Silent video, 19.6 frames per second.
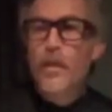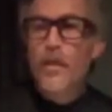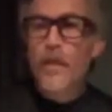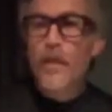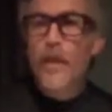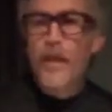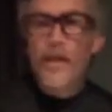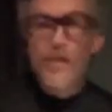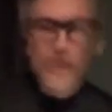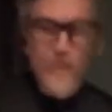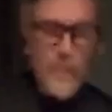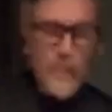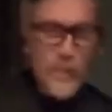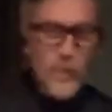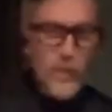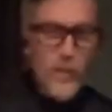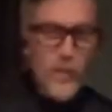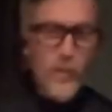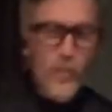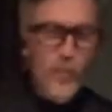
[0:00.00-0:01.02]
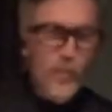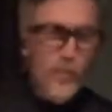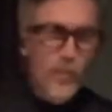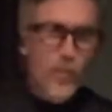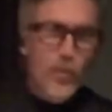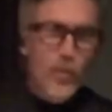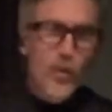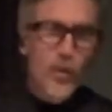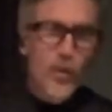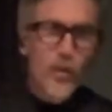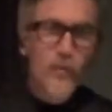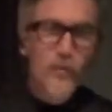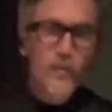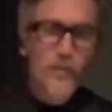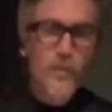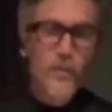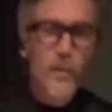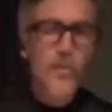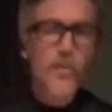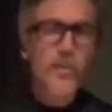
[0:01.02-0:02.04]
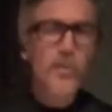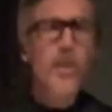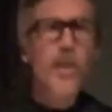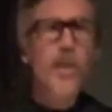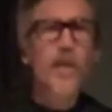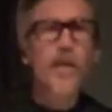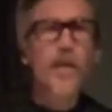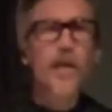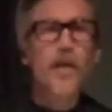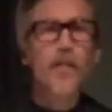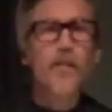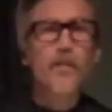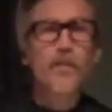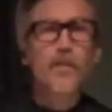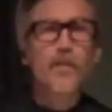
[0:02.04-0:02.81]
and it needed a little bit more. So I just added that with